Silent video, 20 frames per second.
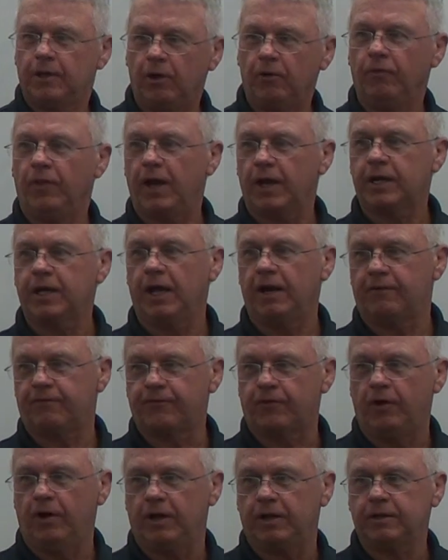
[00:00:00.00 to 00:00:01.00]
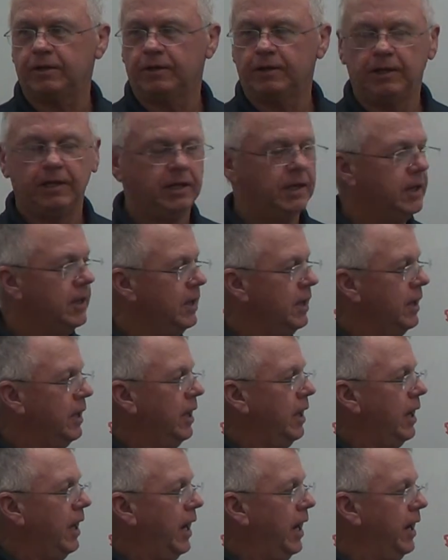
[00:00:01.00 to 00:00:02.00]
on that kind of front.
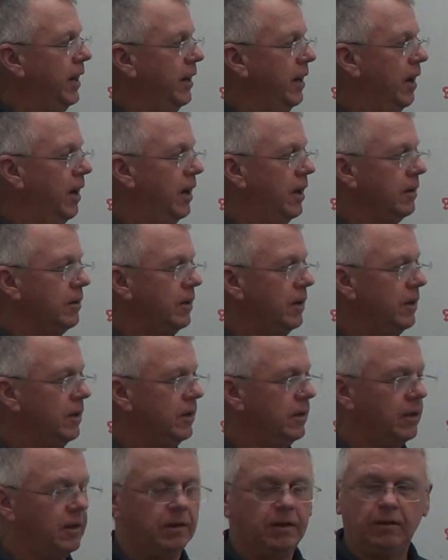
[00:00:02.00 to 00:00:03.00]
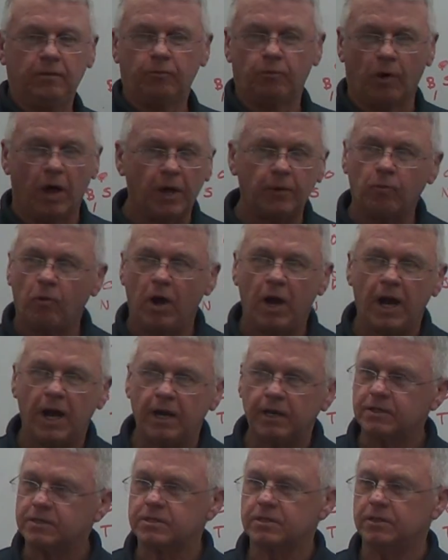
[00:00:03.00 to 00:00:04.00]
And,
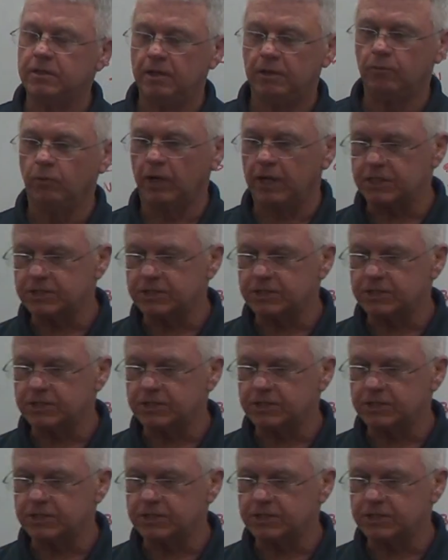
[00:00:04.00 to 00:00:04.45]
run-wise, with